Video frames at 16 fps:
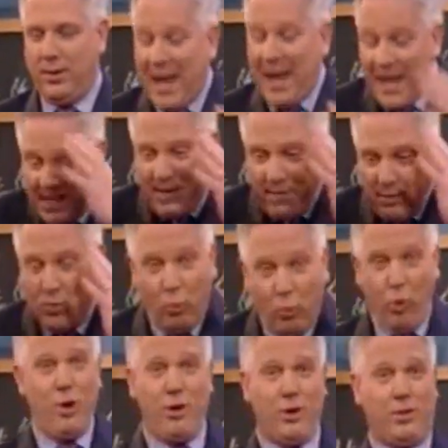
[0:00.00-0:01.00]
That's even
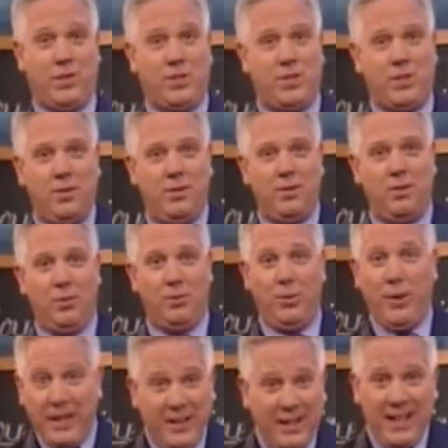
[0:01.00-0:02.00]
worse.
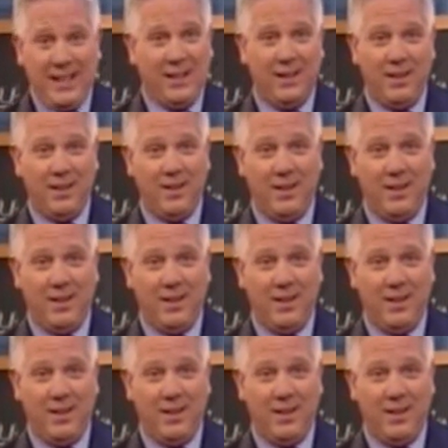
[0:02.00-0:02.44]
Really?